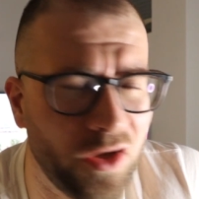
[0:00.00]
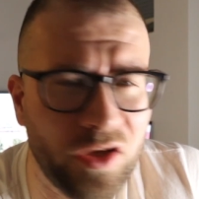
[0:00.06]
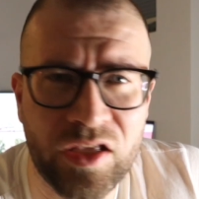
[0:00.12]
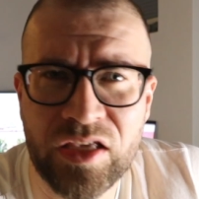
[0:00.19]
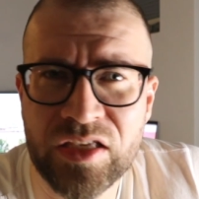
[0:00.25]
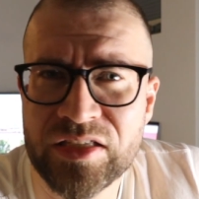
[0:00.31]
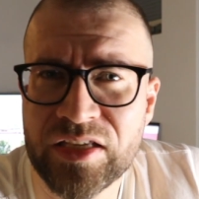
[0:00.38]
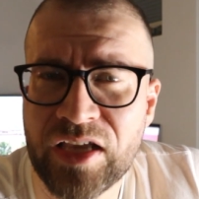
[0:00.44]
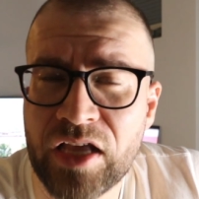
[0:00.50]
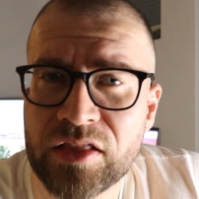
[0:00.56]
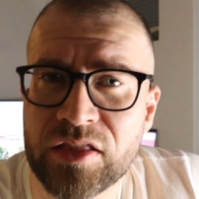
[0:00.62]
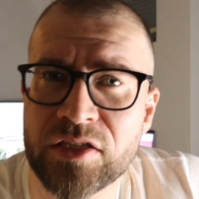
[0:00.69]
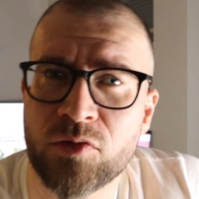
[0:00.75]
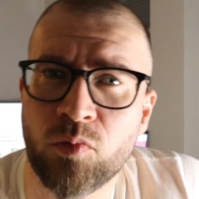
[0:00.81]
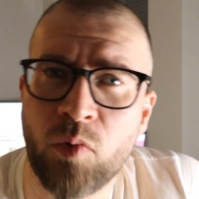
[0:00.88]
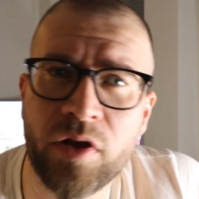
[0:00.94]
he's got
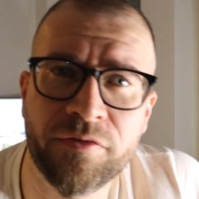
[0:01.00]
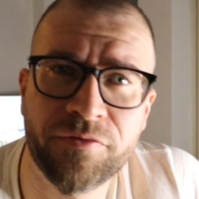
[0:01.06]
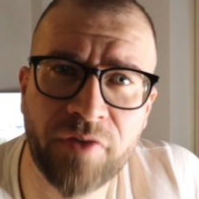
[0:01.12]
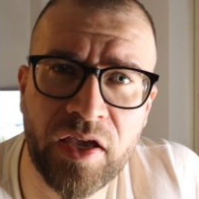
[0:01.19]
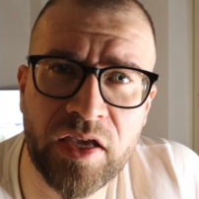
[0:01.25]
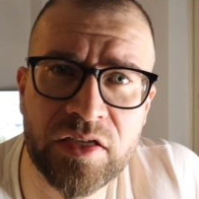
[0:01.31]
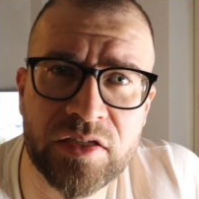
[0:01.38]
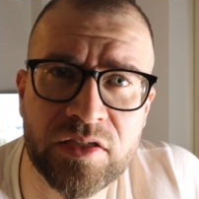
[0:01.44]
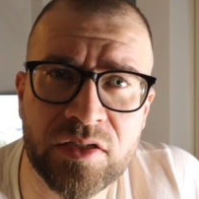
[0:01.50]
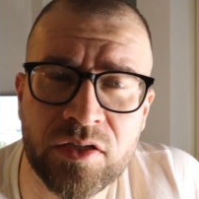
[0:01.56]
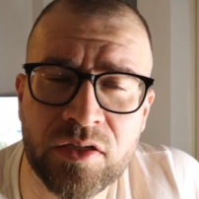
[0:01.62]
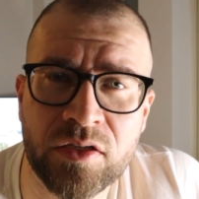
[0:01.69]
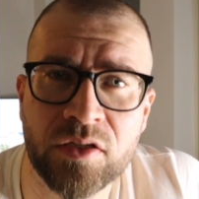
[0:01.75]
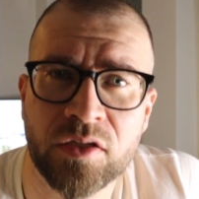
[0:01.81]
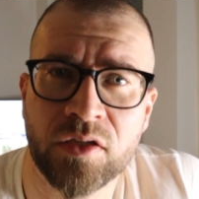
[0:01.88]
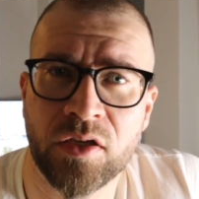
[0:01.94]
this one face,
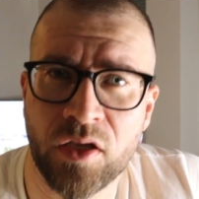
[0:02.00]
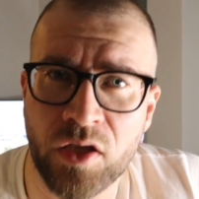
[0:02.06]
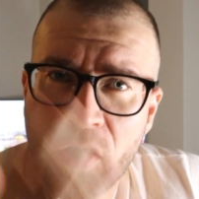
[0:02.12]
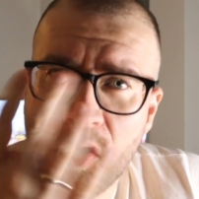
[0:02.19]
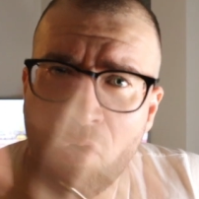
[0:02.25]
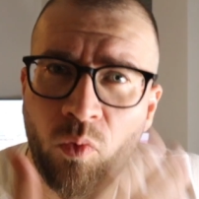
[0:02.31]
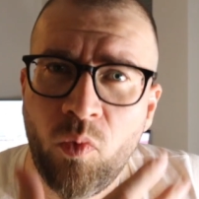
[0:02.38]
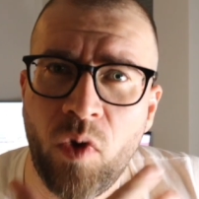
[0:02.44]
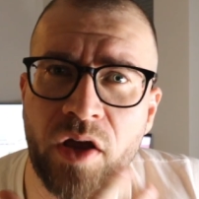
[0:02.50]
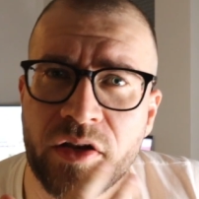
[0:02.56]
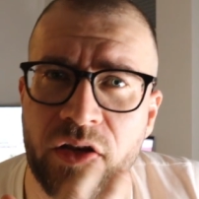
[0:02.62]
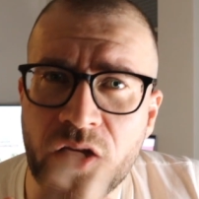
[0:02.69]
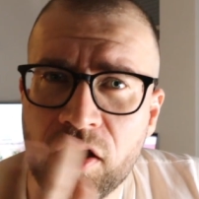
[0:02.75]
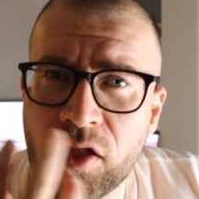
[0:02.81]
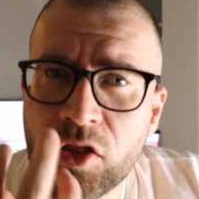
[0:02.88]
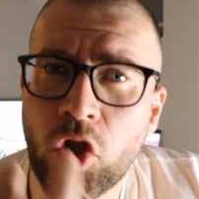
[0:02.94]
one
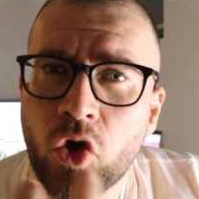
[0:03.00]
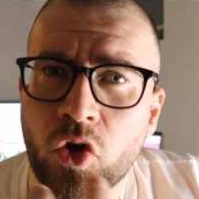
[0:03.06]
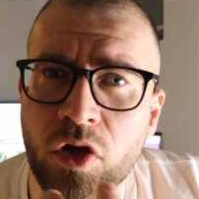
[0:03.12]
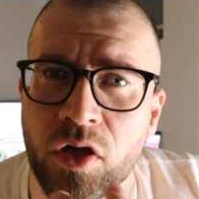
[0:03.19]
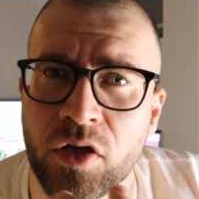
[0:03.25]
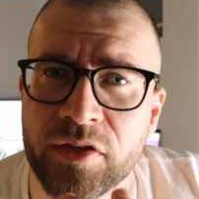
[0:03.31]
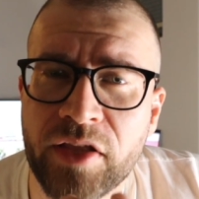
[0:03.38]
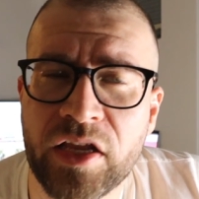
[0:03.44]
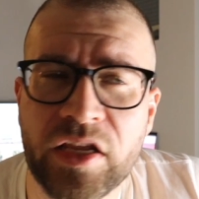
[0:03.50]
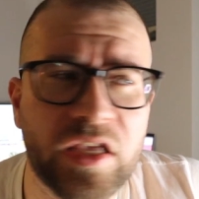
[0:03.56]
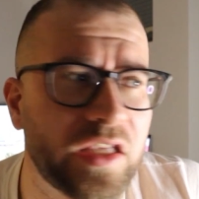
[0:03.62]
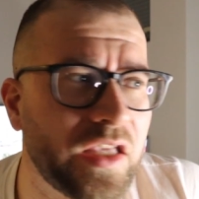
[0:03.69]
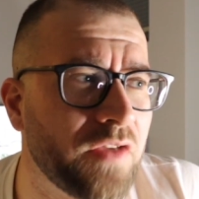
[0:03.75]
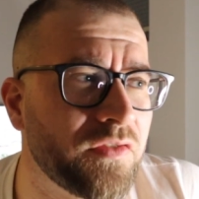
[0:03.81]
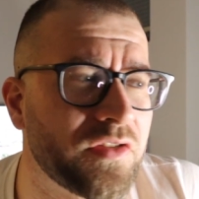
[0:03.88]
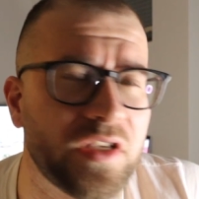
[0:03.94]
look that he
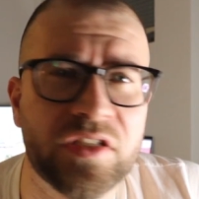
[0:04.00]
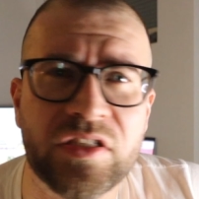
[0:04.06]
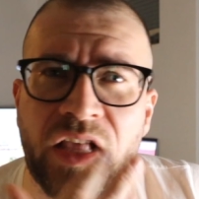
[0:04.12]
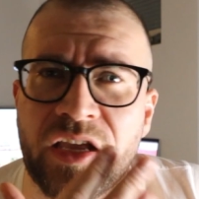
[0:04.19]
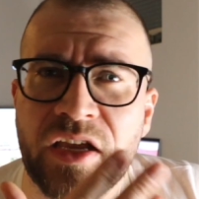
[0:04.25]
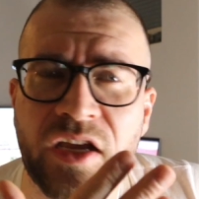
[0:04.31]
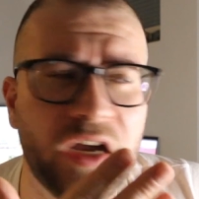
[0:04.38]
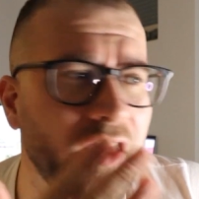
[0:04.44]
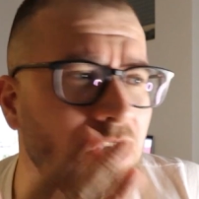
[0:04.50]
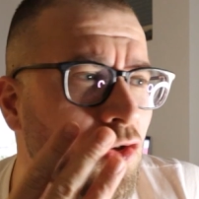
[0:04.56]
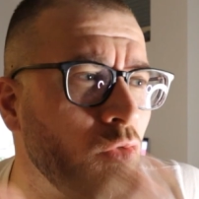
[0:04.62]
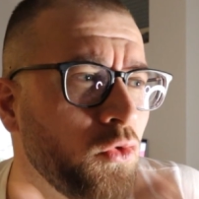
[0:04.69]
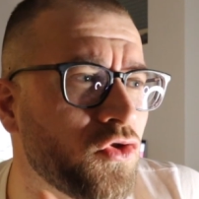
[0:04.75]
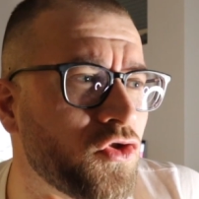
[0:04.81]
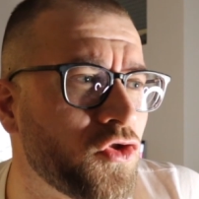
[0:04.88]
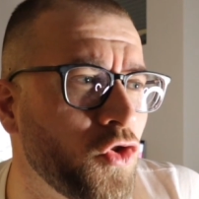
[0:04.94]
gives. It's like
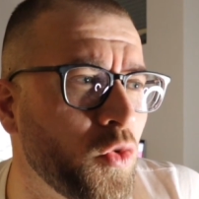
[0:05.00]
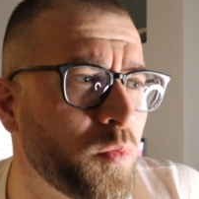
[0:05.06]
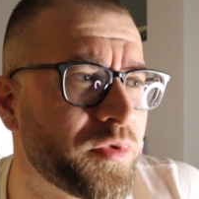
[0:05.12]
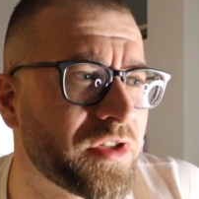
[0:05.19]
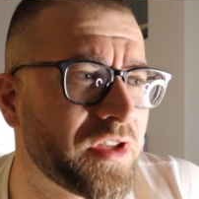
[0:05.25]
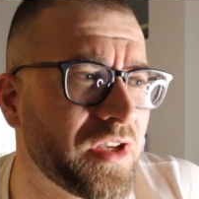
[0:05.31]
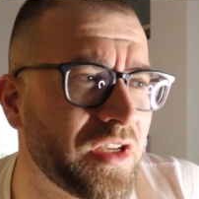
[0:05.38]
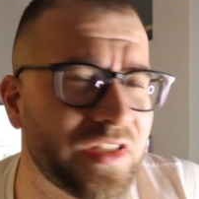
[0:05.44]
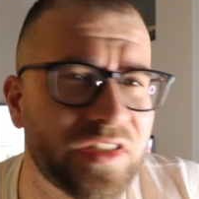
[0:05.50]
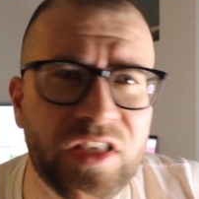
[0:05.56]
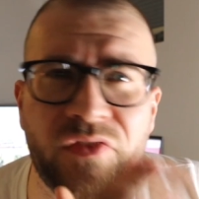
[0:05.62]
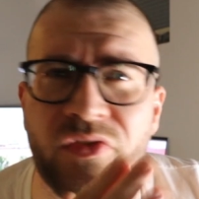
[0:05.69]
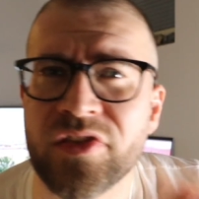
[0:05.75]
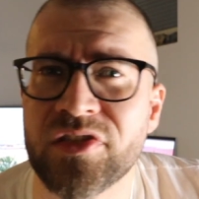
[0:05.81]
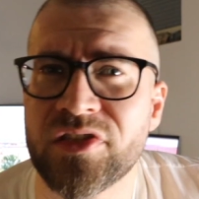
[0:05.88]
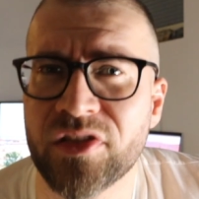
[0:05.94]
YouTube's
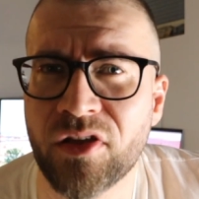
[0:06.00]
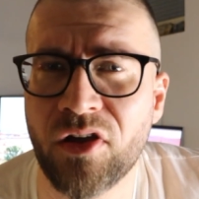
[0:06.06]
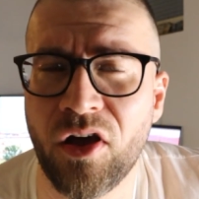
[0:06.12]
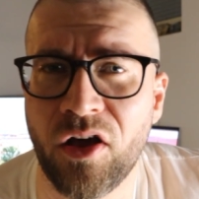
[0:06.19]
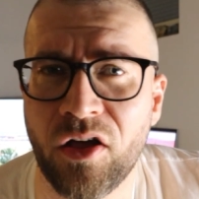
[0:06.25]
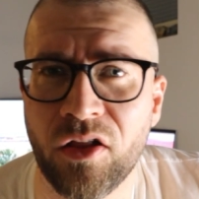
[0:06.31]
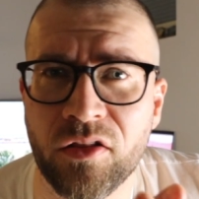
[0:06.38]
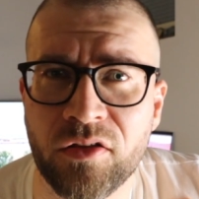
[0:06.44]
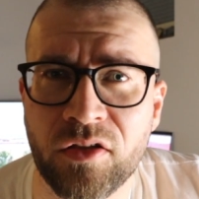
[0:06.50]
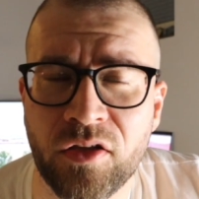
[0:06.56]
Steven Seagal.